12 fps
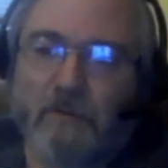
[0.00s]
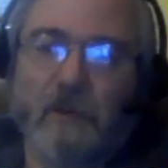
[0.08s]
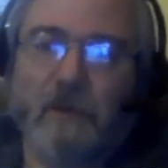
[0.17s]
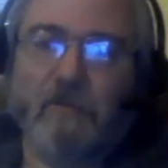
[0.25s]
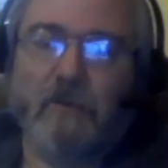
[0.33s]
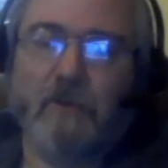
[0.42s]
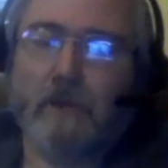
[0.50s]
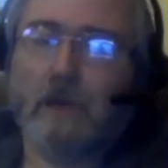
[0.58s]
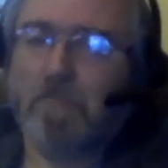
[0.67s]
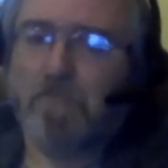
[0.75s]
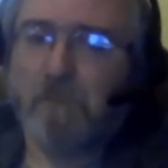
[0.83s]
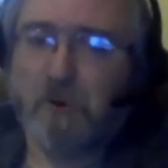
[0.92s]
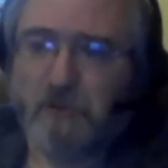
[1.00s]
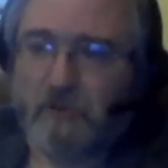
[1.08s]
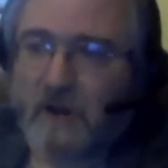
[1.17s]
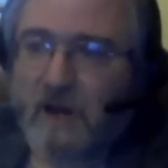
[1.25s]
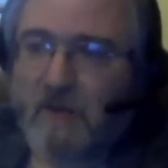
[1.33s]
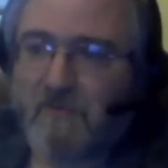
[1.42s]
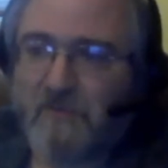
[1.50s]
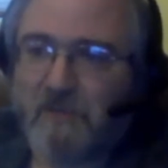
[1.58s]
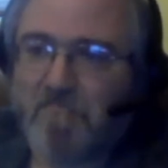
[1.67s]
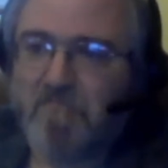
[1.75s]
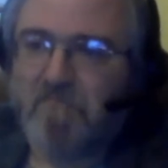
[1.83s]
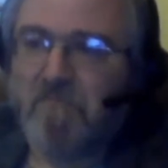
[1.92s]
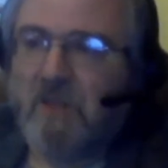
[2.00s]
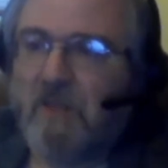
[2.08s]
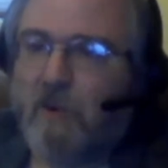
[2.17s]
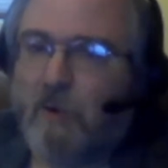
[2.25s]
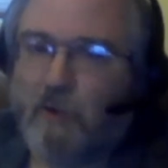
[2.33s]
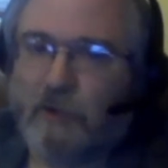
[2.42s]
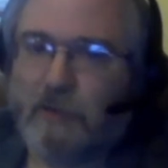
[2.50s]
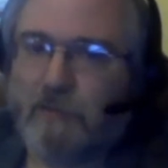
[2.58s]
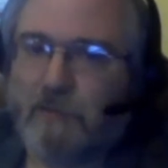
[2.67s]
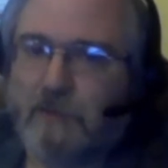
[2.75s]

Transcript: And if you look at most graphs, they're always